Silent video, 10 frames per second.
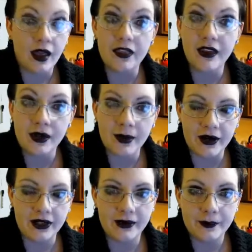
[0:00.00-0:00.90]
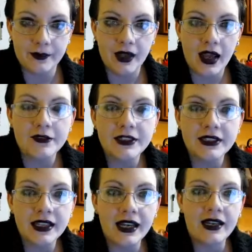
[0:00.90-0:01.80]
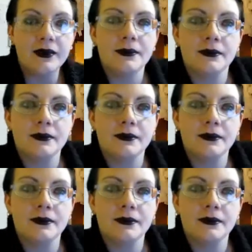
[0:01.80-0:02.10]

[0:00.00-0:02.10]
Think about it. Have a good night.